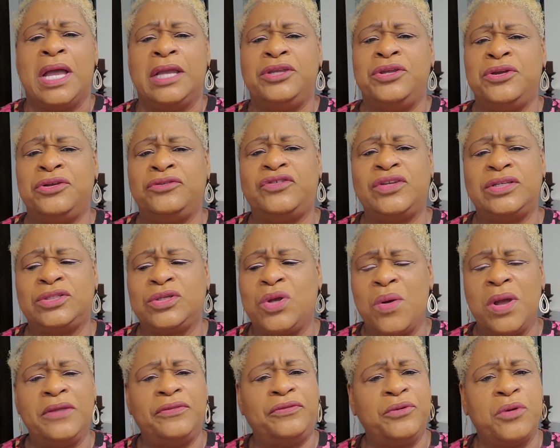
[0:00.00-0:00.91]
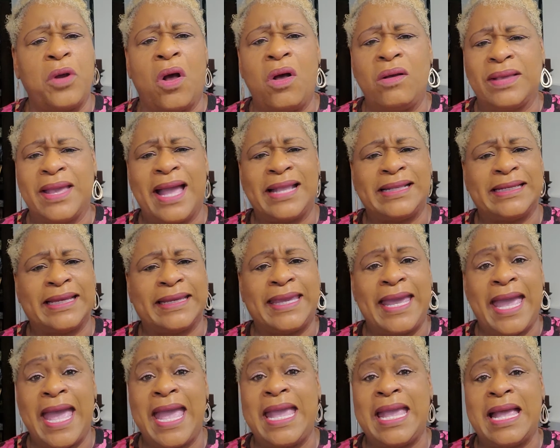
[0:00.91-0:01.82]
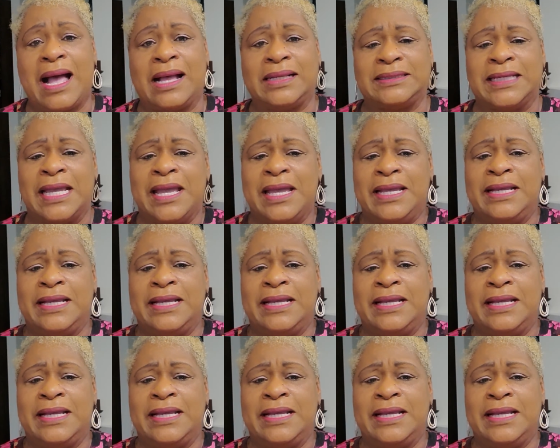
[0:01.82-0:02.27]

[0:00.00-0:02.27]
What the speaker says: you're just going through all kind of chaos,